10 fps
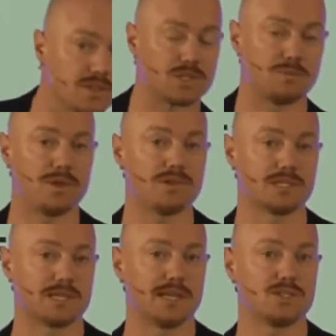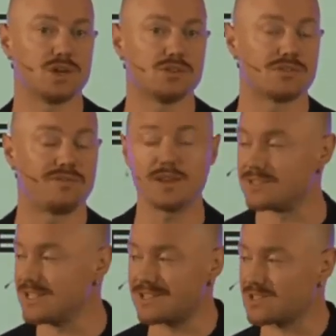of experience in their chosen
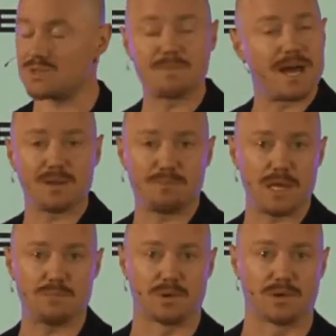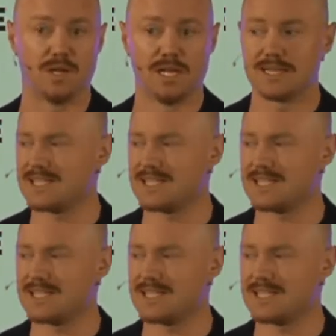fields. These are smart people.